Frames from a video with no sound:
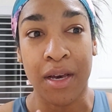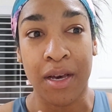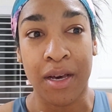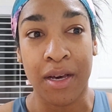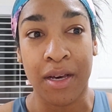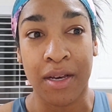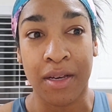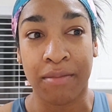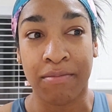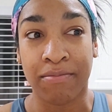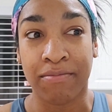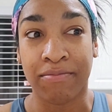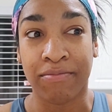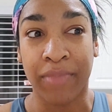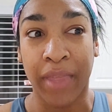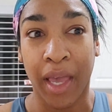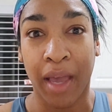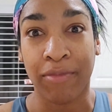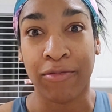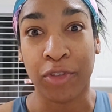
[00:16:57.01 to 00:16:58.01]

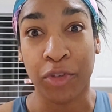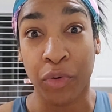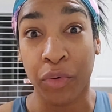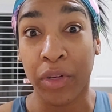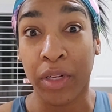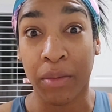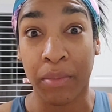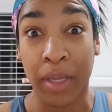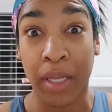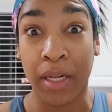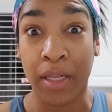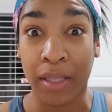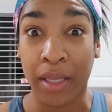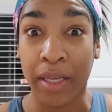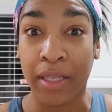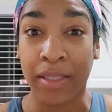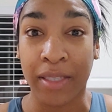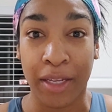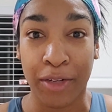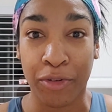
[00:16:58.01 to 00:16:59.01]
After going to bed at
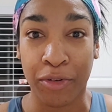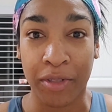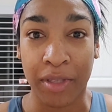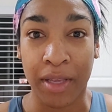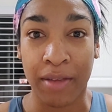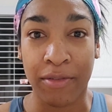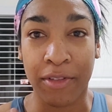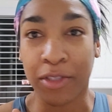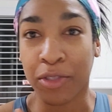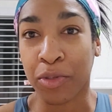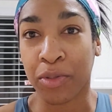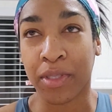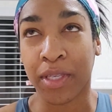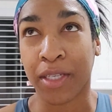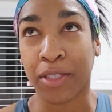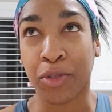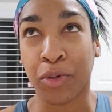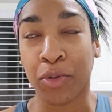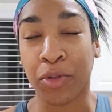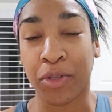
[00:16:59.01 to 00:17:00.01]
like 10 or 11, so it's
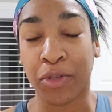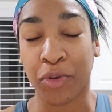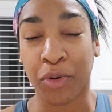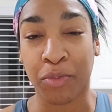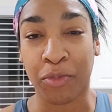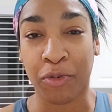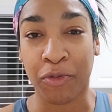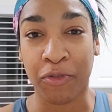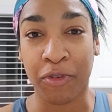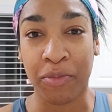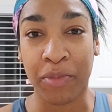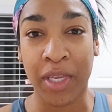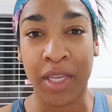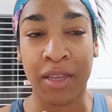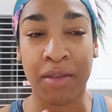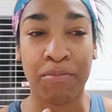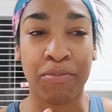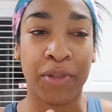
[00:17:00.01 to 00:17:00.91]
like totally normal for me.